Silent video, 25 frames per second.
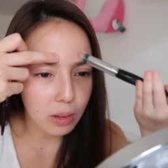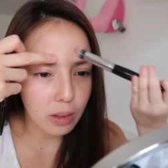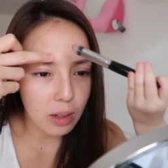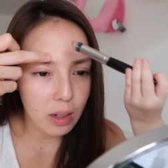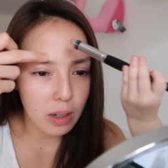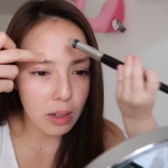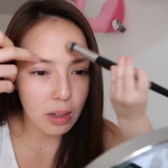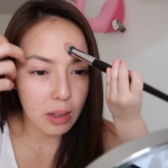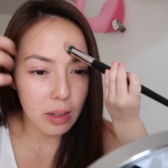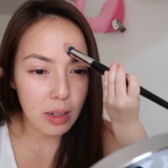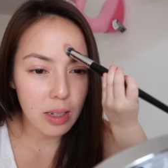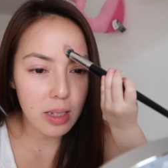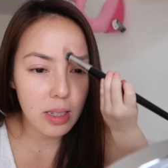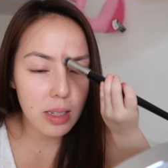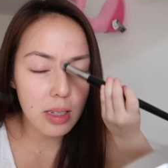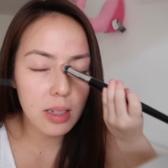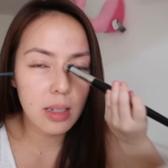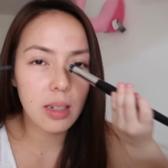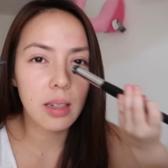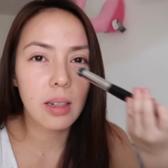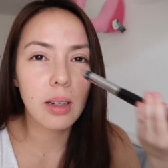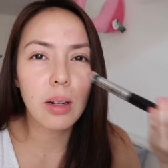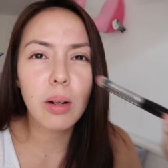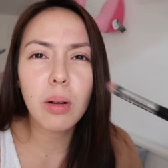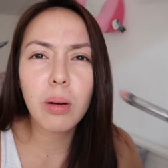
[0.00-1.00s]
Hold on. This
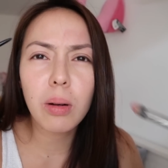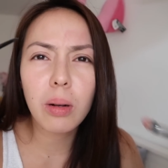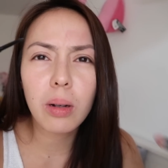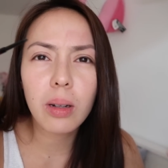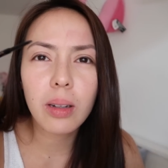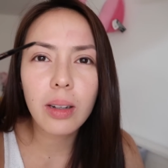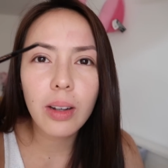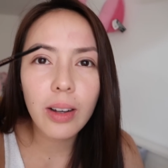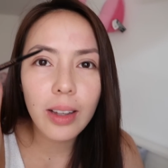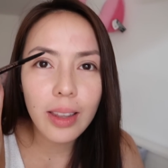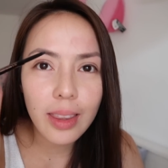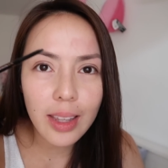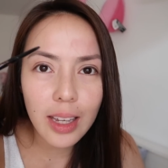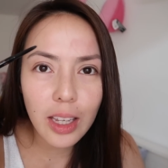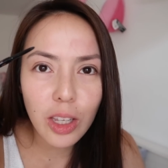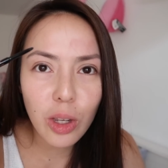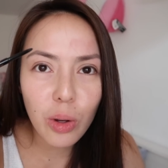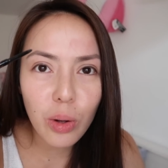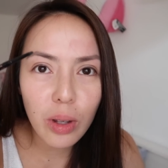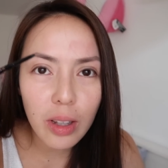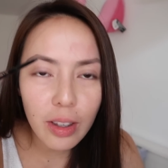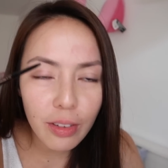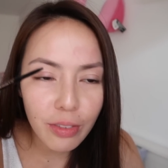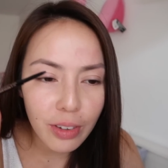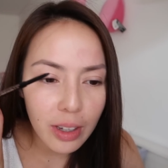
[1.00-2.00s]
is... oh. Thank
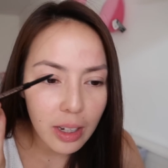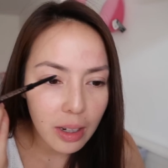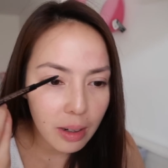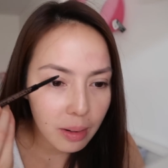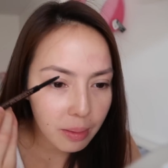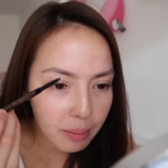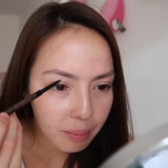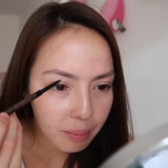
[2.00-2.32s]
you, Olivia.